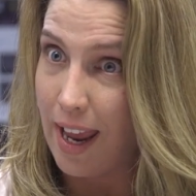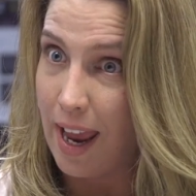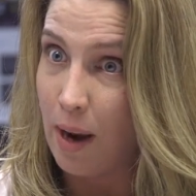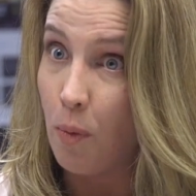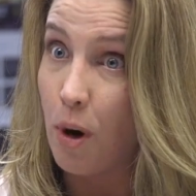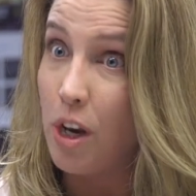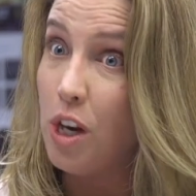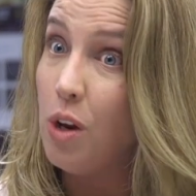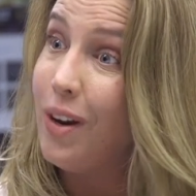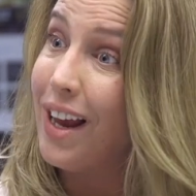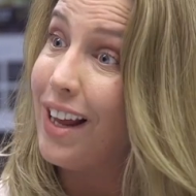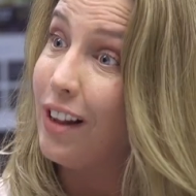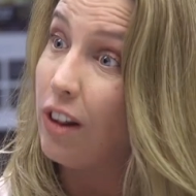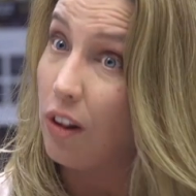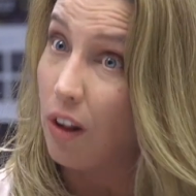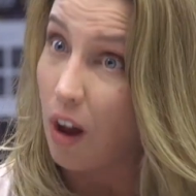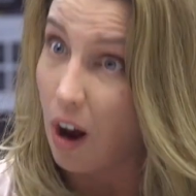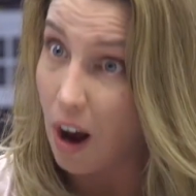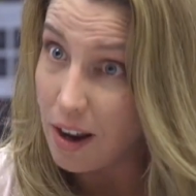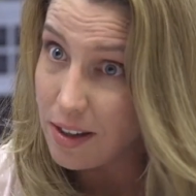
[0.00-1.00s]
And when you get
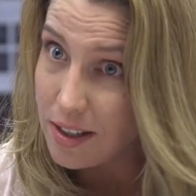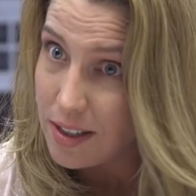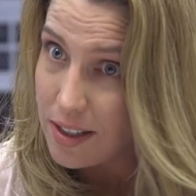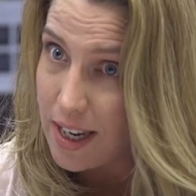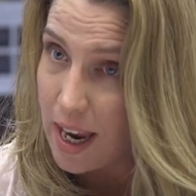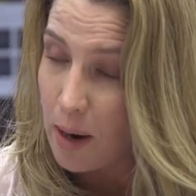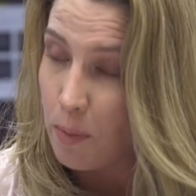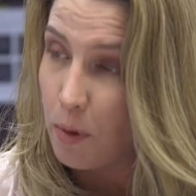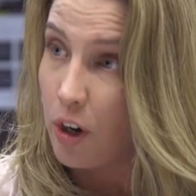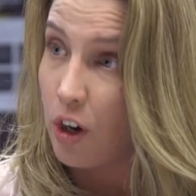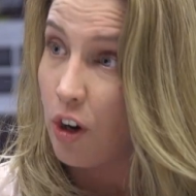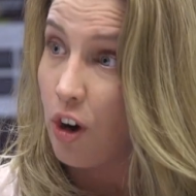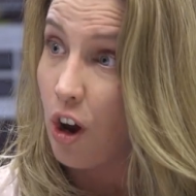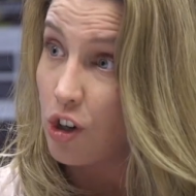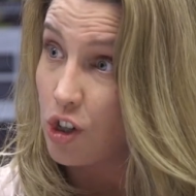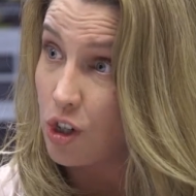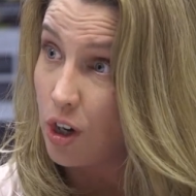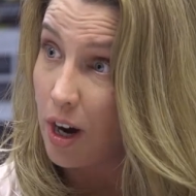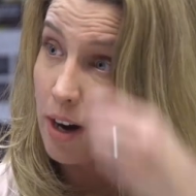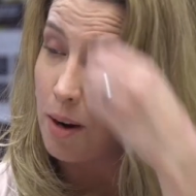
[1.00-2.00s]
lost and when you're
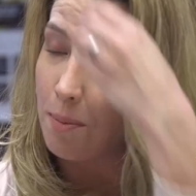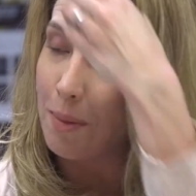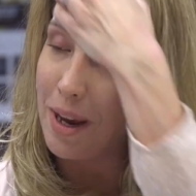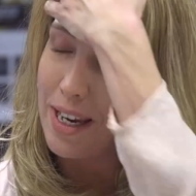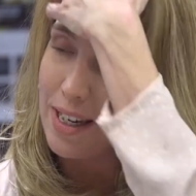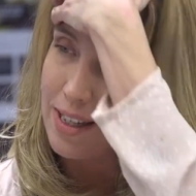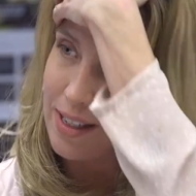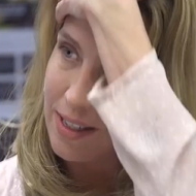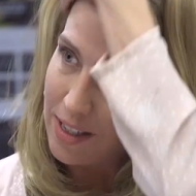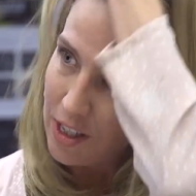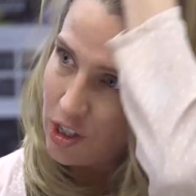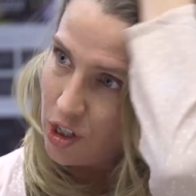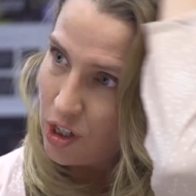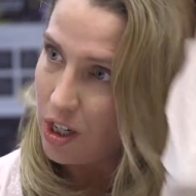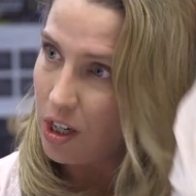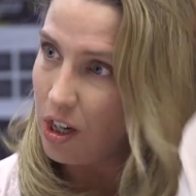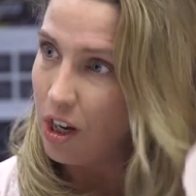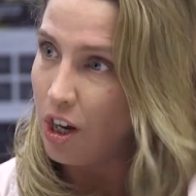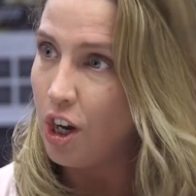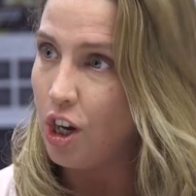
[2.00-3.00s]
not sure how to make a
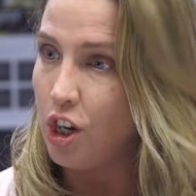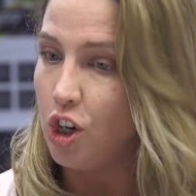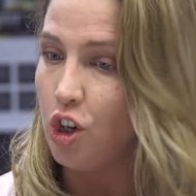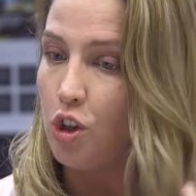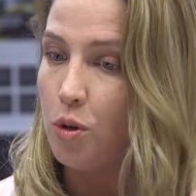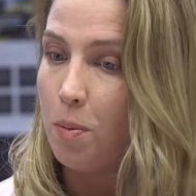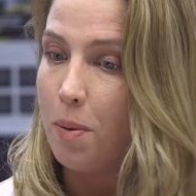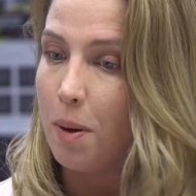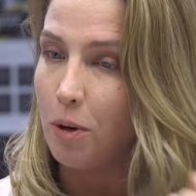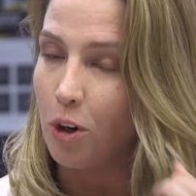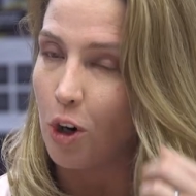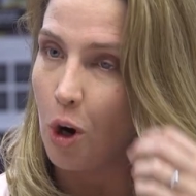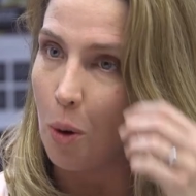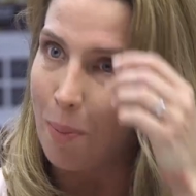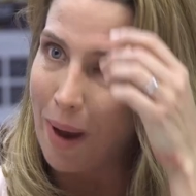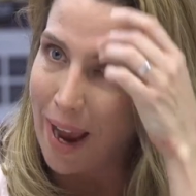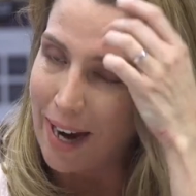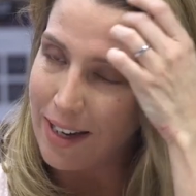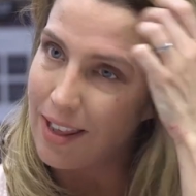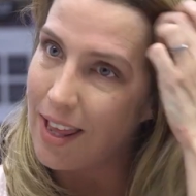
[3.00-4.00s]
decision, you should be able to go
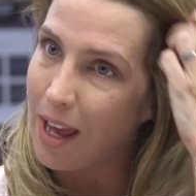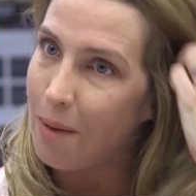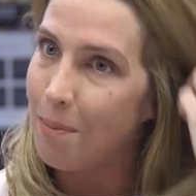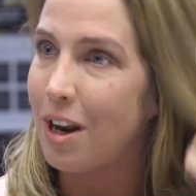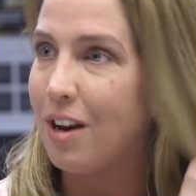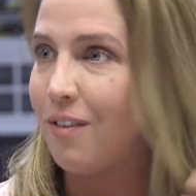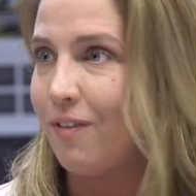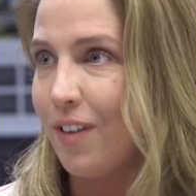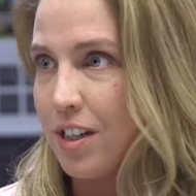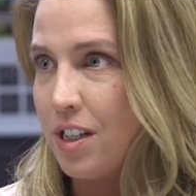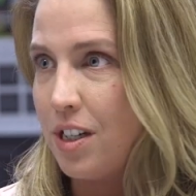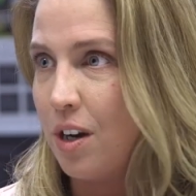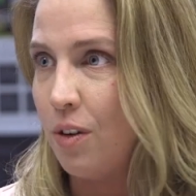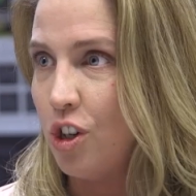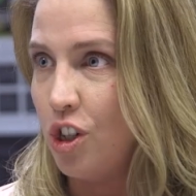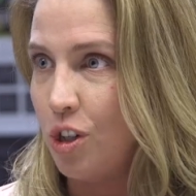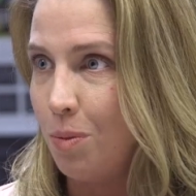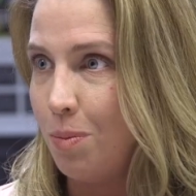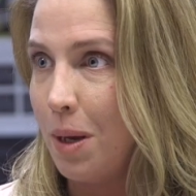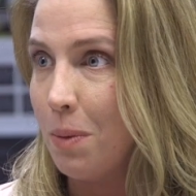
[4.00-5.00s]
back to that manifesto
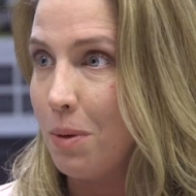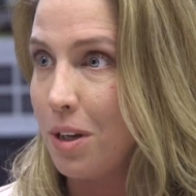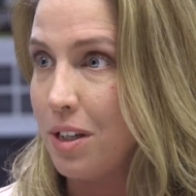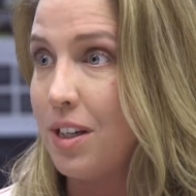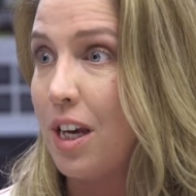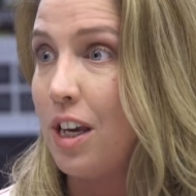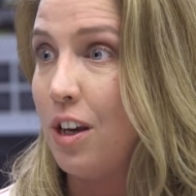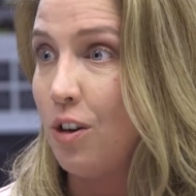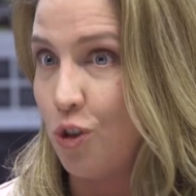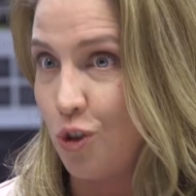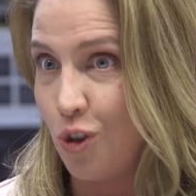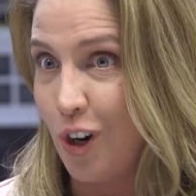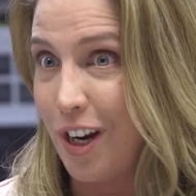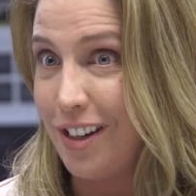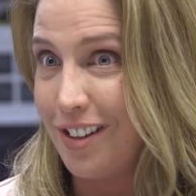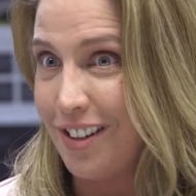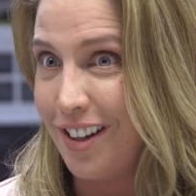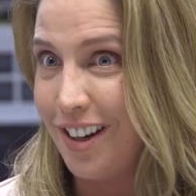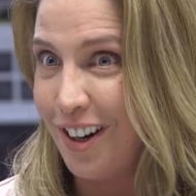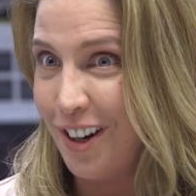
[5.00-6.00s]
and it should be able to set you
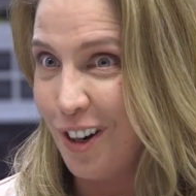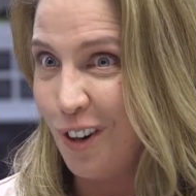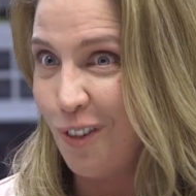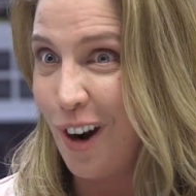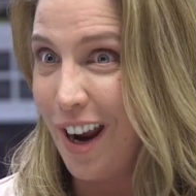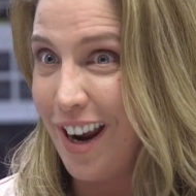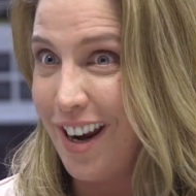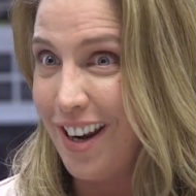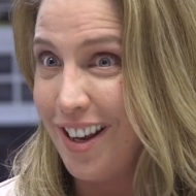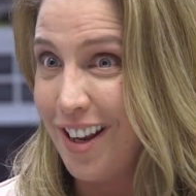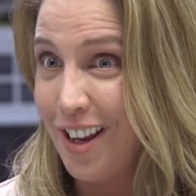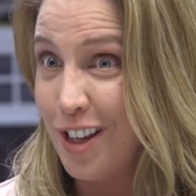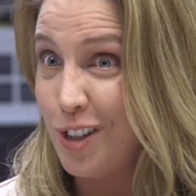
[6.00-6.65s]
straight, right?